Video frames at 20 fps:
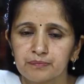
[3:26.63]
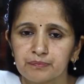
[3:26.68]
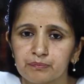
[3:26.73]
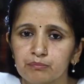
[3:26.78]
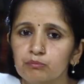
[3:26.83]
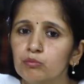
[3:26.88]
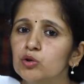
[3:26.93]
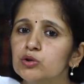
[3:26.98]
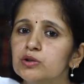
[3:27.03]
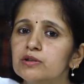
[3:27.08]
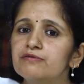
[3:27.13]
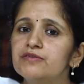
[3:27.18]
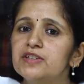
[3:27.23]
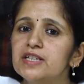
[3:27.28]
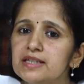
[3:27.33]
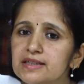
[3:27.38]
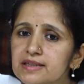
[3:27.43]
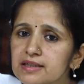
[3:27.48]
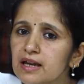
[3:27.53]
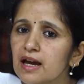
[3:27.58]
Both of
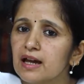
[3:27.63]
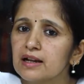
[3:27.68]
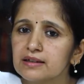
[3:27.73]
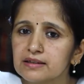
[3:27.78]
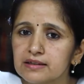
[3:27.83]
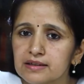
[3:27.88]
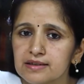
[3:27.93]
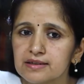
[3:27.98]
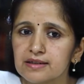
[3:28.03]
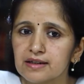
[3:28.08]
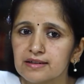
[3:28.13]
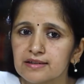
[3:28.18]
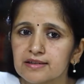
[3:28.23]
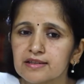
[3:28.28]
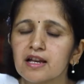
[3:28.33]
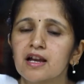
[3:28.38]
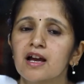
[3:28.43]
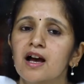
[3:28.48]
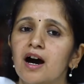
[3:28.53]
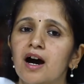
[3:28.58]
these characteristics
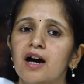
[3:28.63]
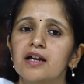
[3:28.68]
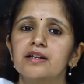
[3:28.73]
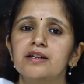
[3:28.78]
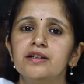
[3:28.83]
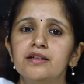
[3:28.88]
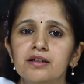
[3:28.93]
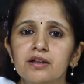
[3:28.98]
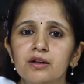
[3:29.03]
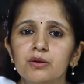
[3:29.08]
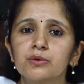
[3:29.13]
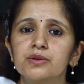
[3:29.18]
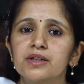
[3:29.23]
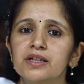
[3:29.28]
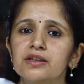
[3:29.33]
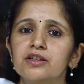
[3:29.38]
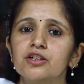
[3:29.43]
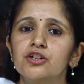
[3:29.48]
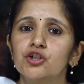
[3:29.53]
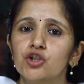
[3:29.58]
are included
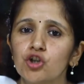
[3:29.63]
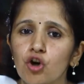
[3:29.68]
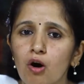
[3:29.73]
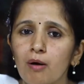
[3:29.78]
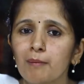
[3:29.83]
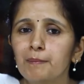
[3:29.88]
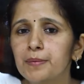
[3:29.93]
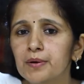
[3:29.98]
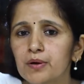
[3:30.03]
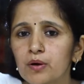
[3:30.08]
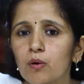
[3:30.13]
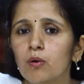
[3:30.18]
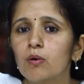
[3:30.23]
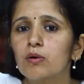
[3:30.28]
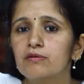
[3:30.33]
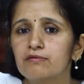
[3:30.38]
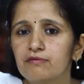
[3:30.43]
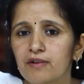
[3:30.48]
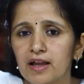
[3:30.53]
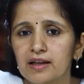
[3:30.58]
in the top
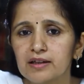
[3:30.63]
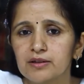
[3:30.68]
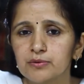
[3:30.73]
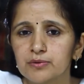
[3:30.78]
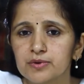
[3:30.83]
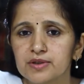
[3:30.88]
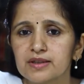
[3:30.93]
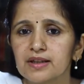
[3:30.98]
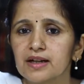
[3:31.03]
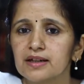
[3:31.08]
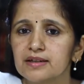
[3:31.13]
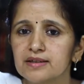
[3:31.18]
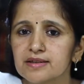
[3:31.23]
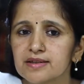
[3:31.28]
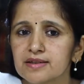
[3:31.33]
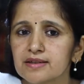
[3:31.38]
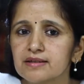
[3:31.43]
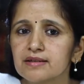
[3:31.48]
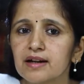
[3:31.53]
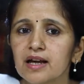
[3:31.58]
core values that
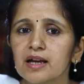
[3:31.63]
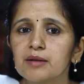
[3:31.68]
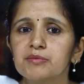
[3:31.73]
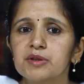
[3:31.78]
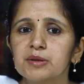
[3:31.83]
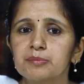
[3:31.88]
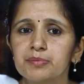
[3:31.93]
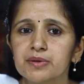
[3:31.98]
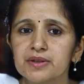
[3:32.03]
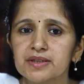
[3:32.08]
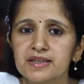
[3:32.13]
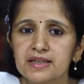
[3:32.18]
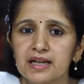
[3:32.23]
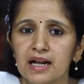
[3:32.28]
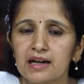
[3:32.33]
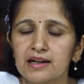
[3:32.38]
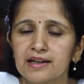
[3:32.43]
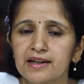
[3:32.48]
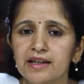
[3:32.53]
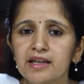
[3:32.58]
describe the
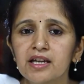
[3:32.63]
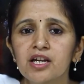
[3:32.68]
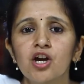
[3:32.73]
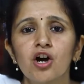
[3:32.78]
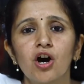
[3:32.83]
personality